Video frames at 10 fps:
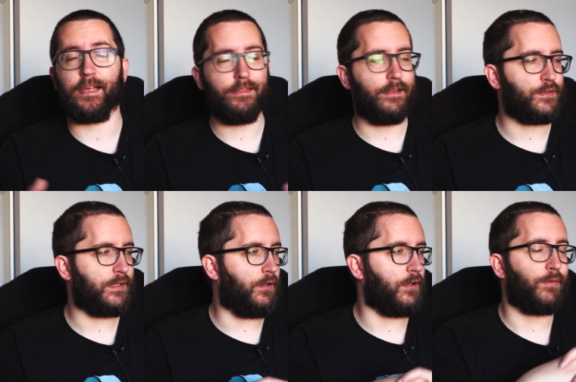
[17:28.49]
I think there's
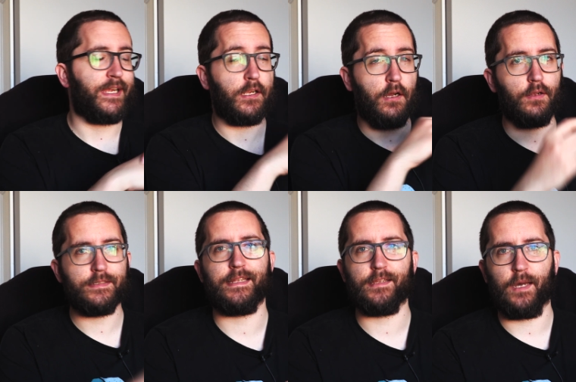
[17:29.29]
a lot of great
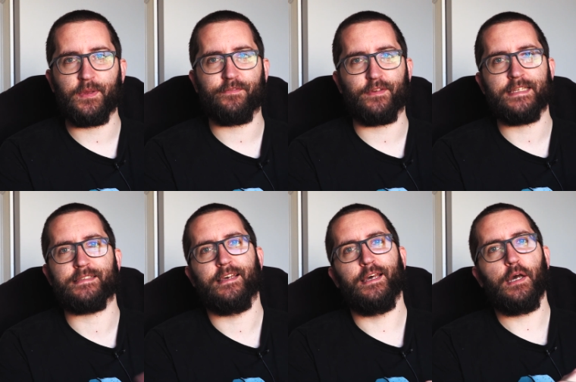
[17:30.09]
content coming for this.